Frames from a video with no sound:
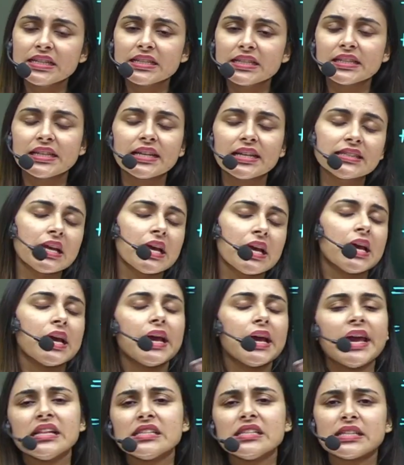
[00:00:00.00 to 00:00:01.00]
Yes.
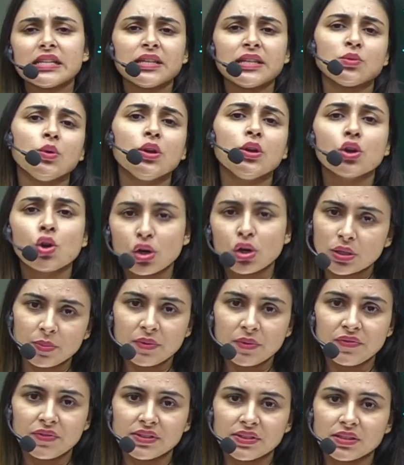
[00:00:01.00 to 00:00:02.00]
Else it will not be
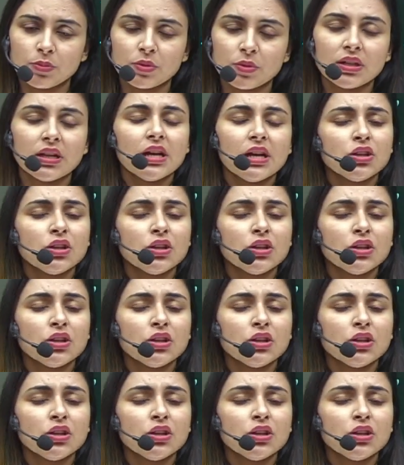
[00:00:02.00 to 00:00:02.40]
feasible.